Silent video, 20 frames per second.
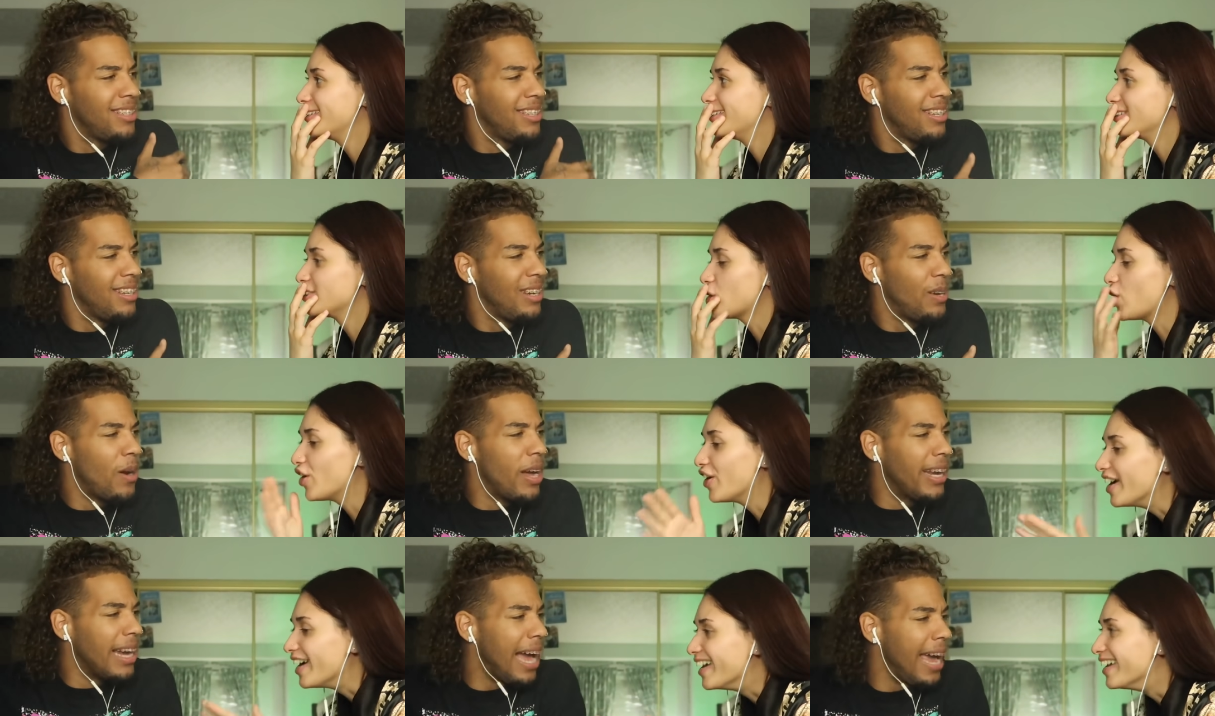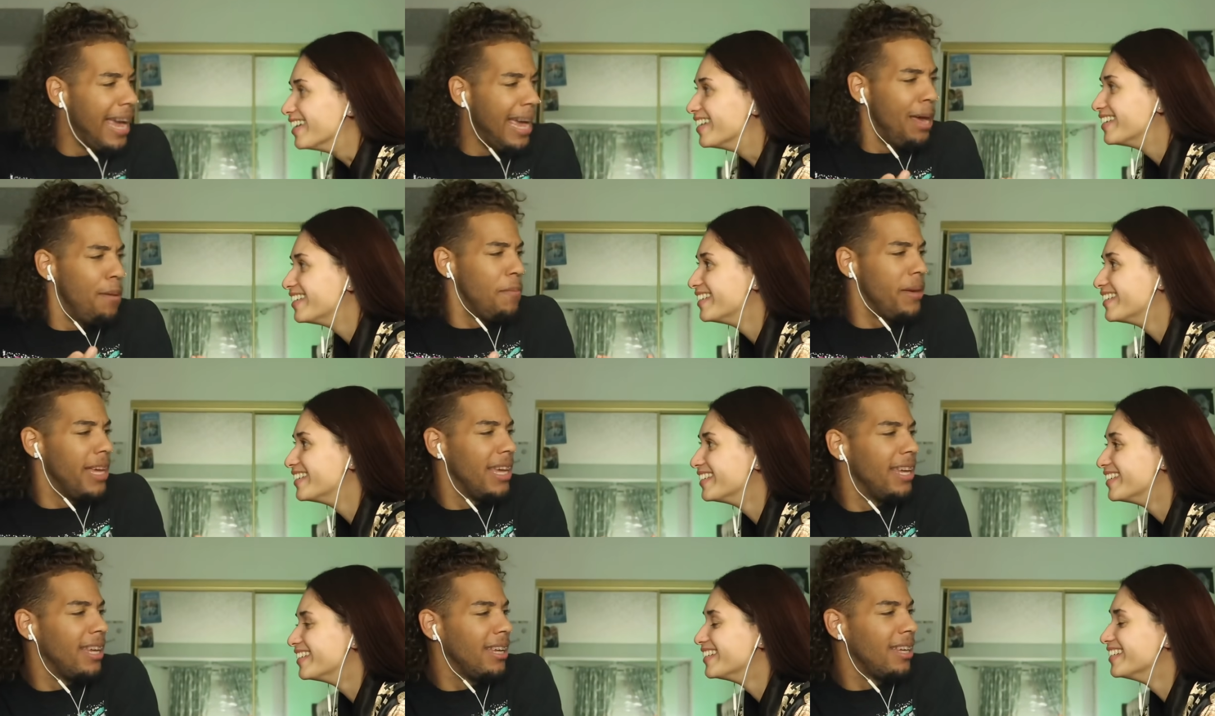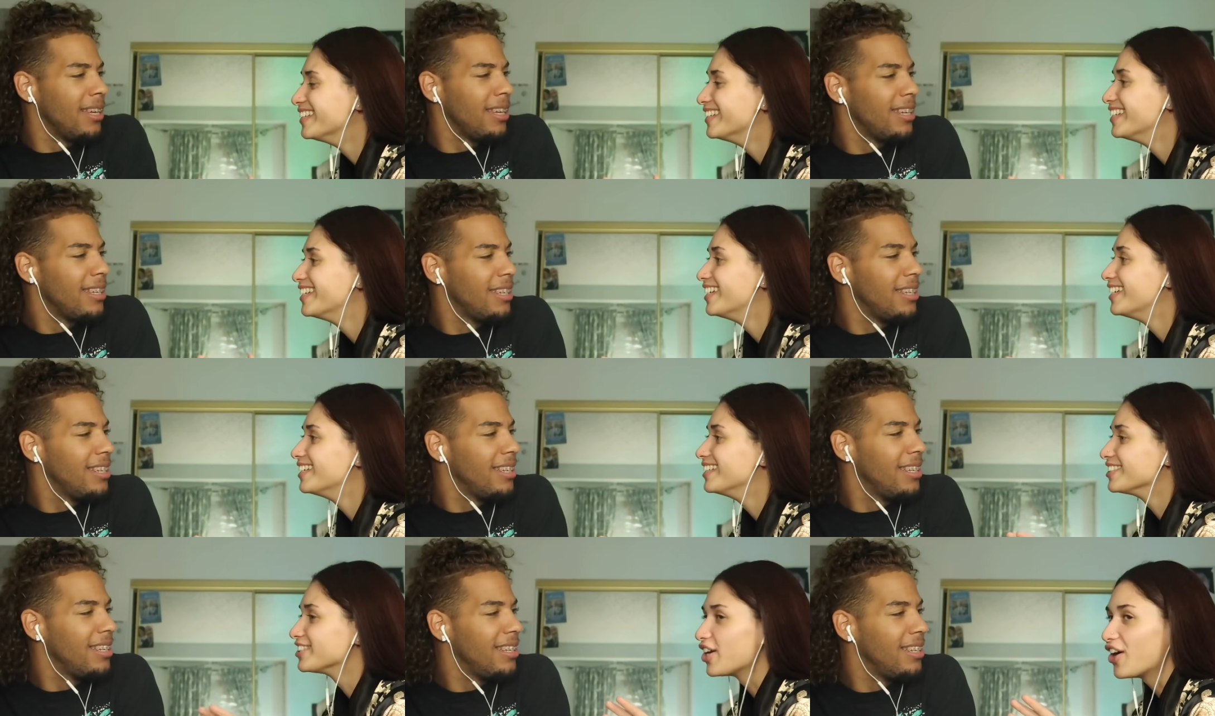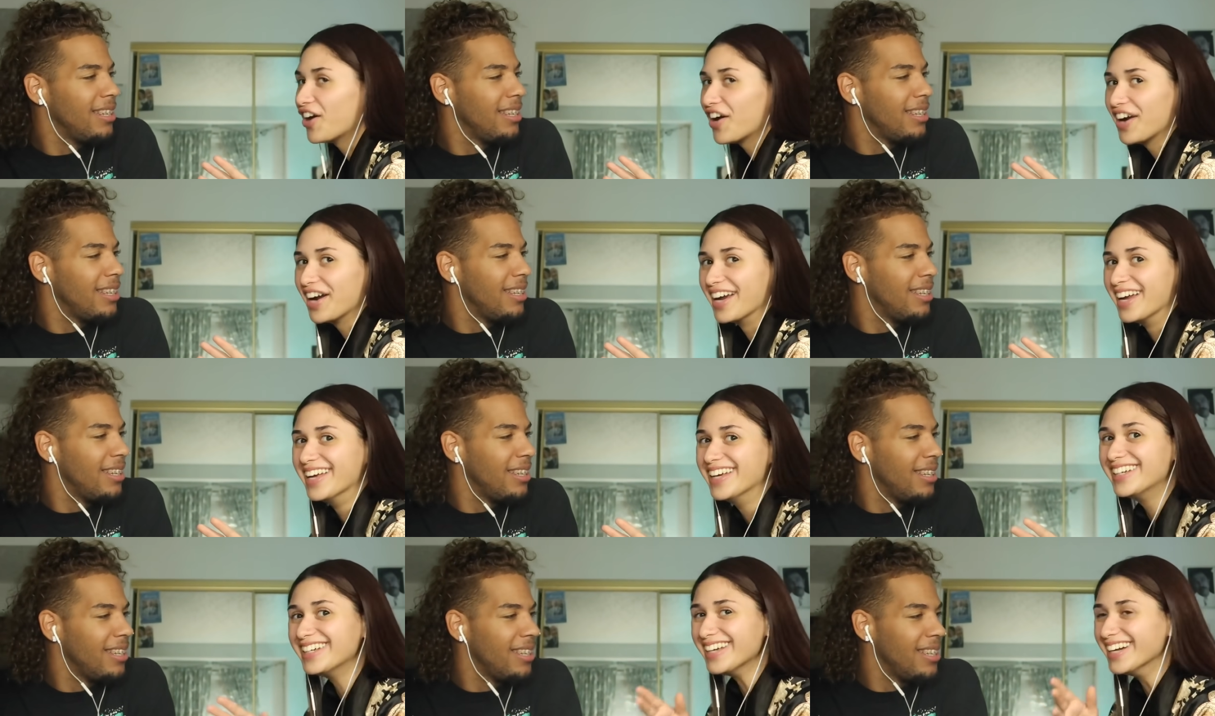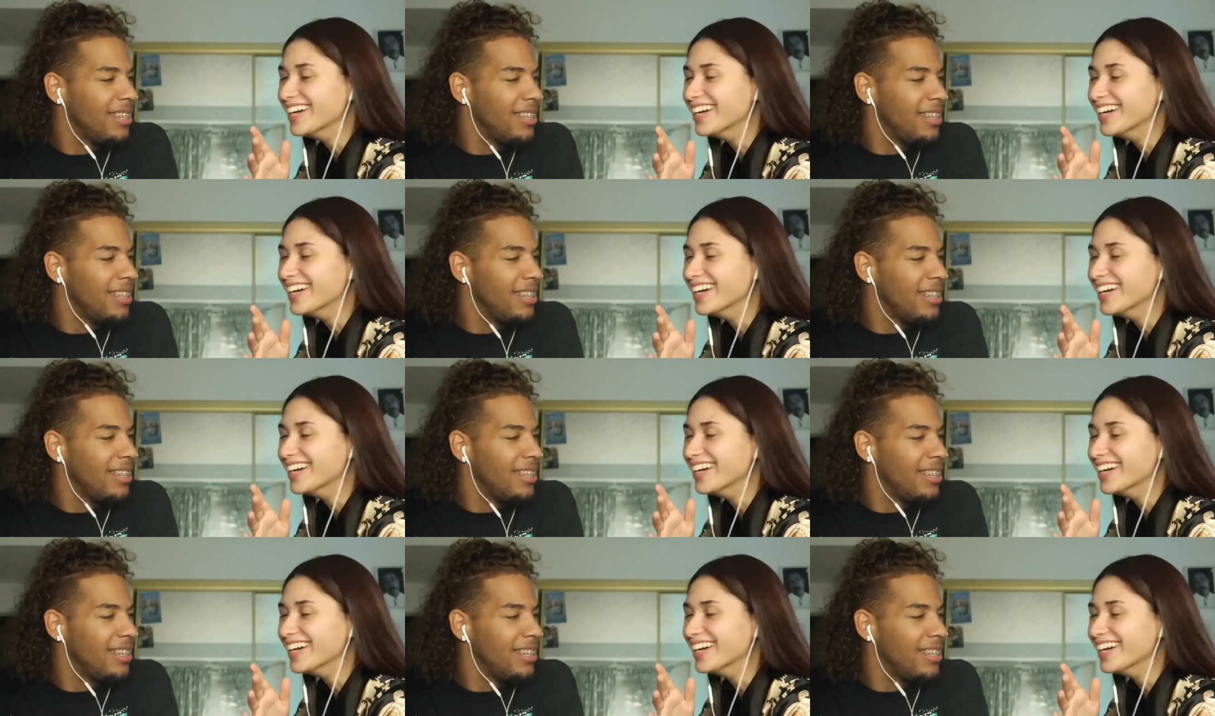Speaker 1: Sorry. Why you gotta hit me? Sorry.